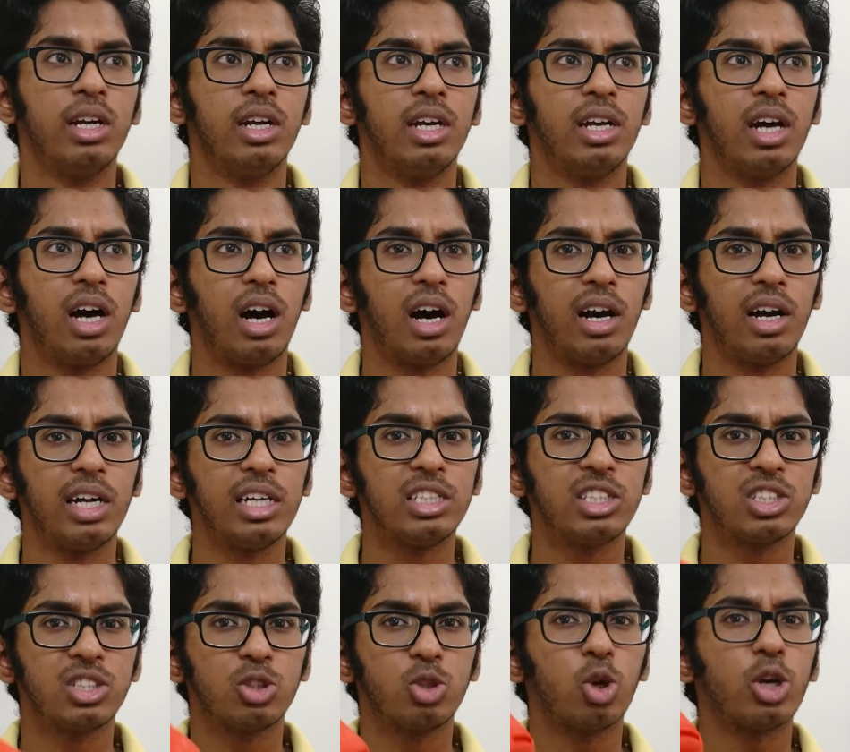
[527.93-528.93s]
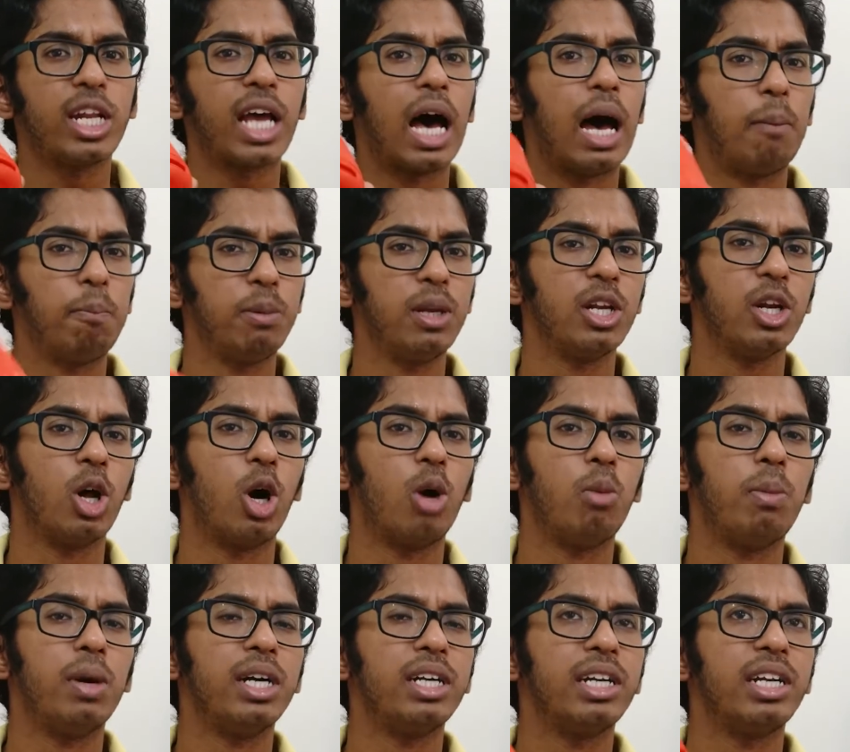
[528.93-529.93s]
It's not happening now,
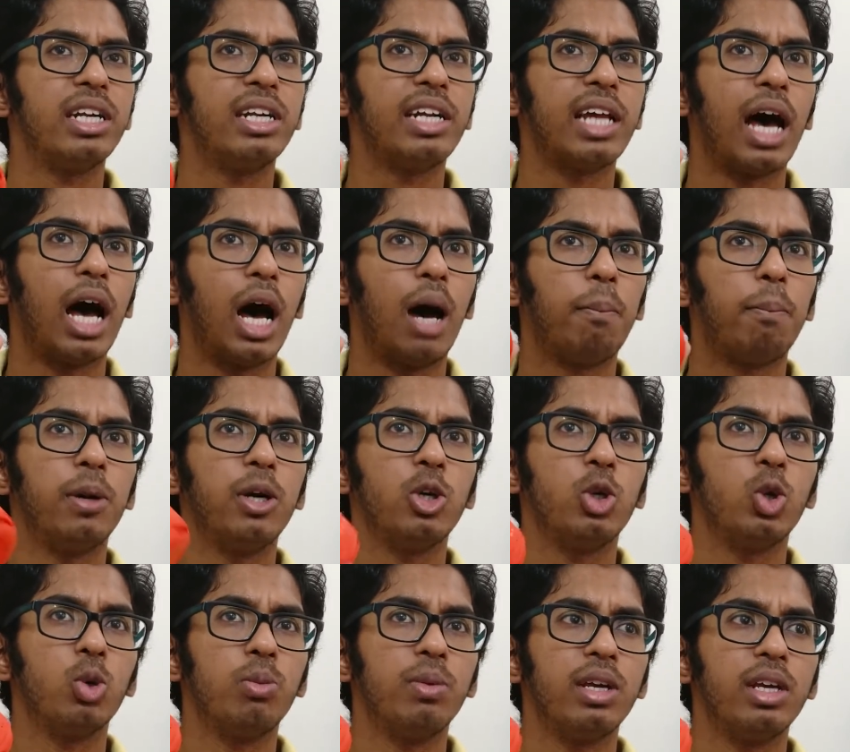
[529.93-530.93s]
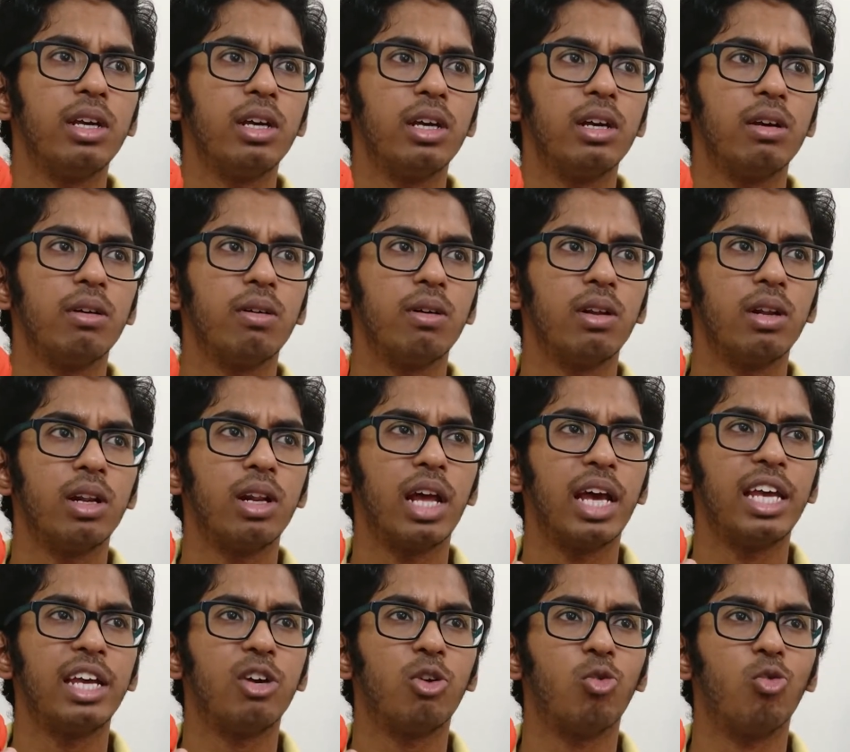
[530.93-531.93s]
but it happened to me
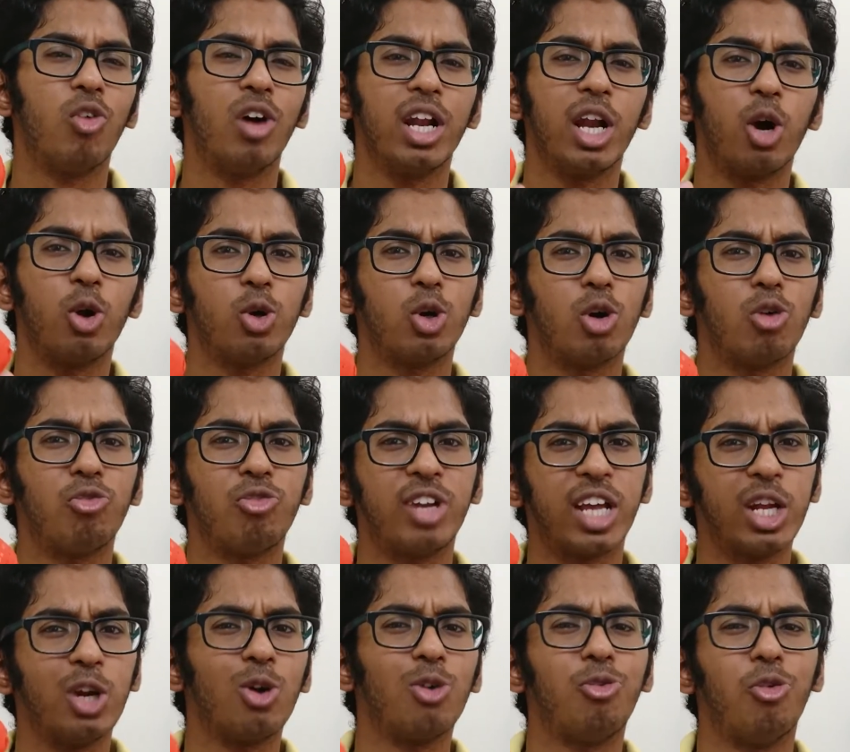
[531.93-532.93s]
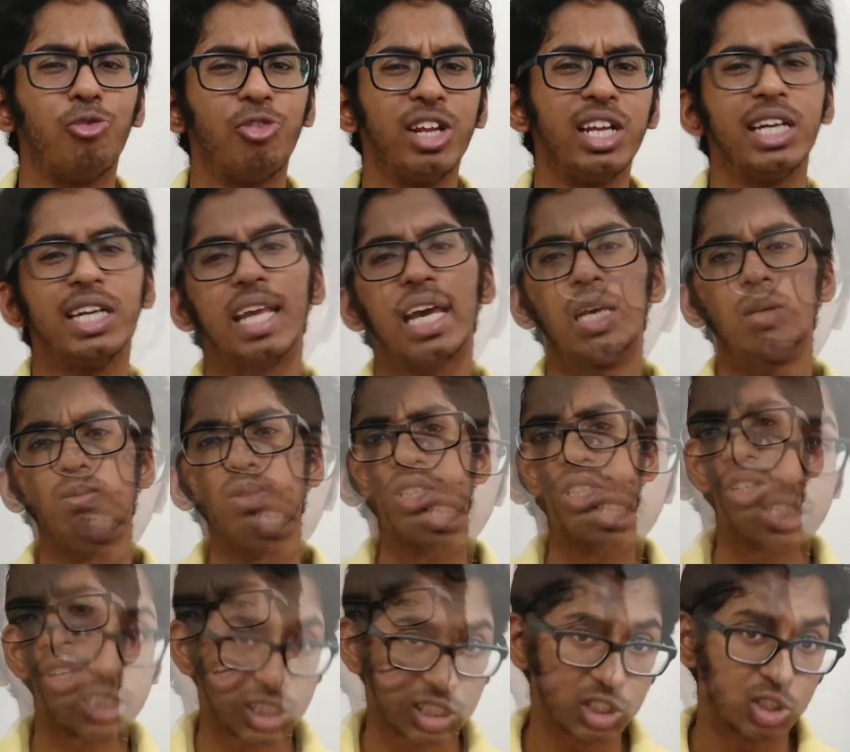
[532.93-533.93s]
like 1 out of 10 or 15 times.
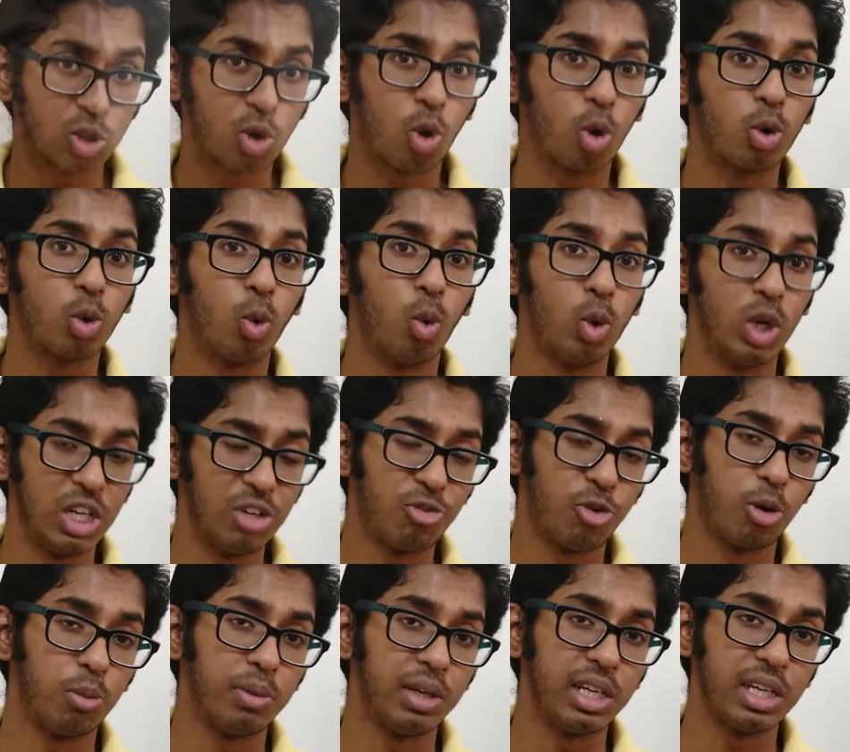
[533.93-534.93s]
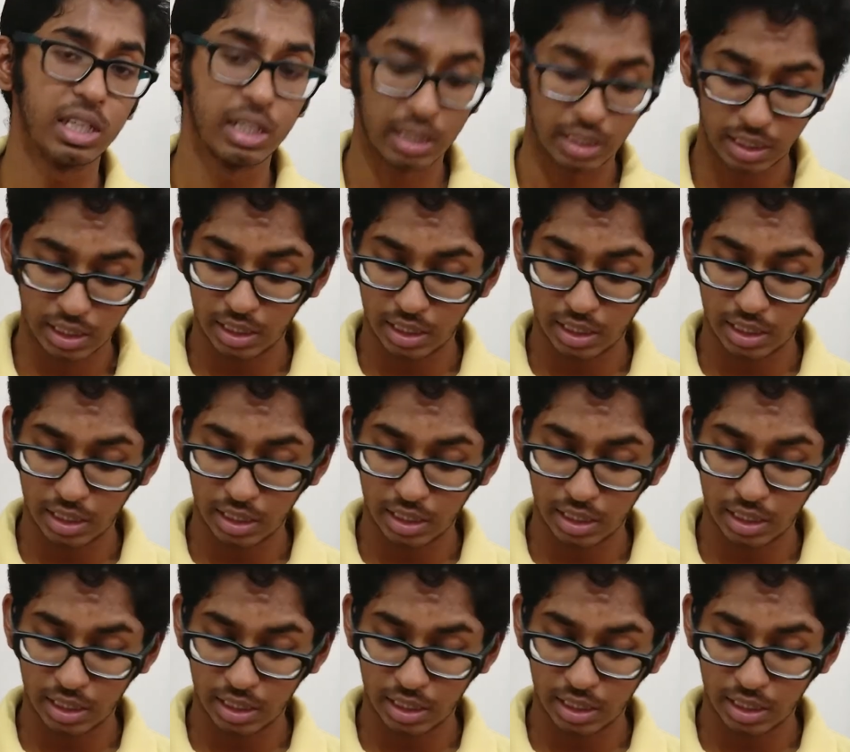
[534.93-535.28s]
This is a con only for me.